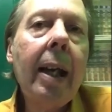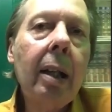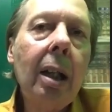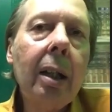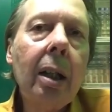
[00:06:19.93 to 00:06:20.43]

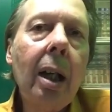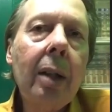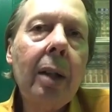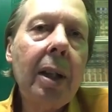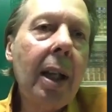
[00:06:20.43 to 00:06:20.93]
that
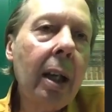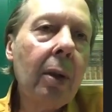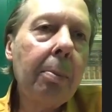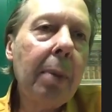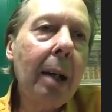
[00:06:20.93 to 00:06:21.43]
on the day
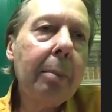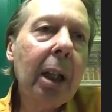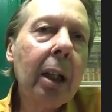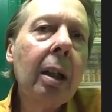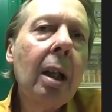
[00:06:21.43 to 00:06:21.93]
of the
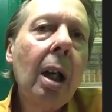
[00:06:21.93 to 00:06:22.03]
bombing.